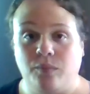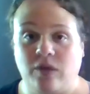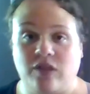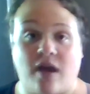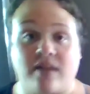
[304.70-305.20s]

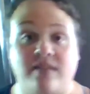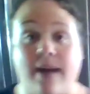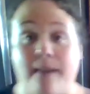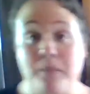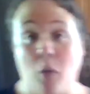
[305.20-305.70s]
we talked
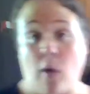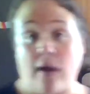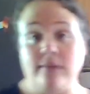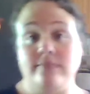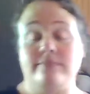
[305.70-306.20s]
about
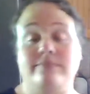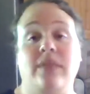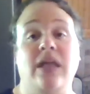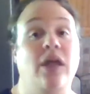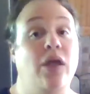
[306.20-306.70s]
more,
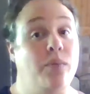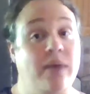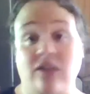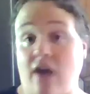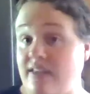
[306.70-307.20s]

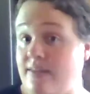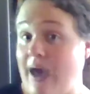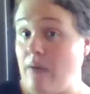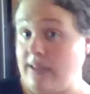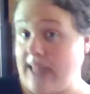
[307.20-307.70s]
we talked
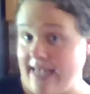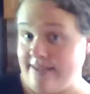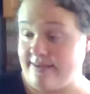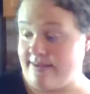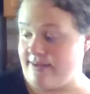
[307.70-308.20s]
about
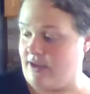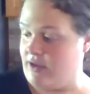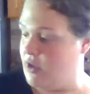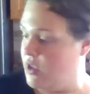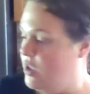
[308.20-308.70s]
less,
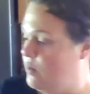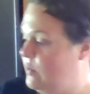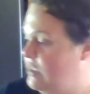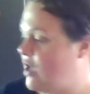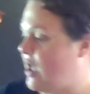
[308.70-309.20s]

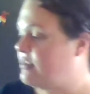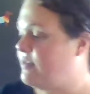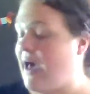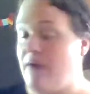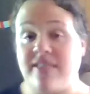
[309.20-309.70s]
we talked
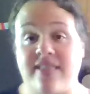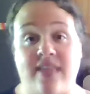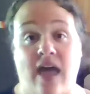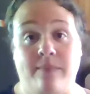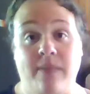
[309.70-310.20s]
about
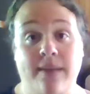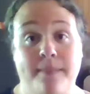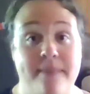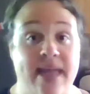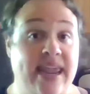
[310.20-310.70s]
some,
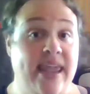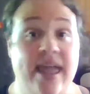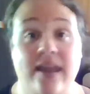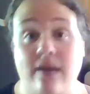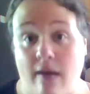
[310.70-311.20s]
many,
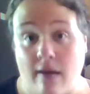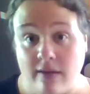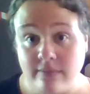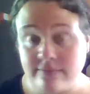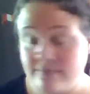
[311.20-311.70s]
and all,